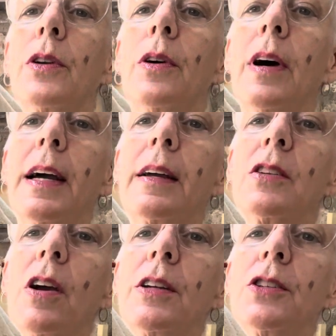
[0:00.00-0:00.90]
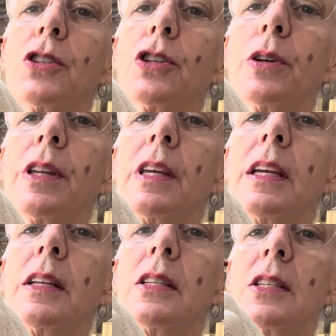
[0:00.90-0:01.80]
know I, it's hard to show you
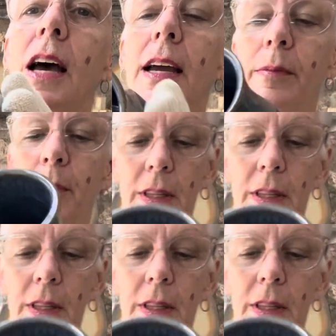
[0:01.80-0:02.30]
the inside but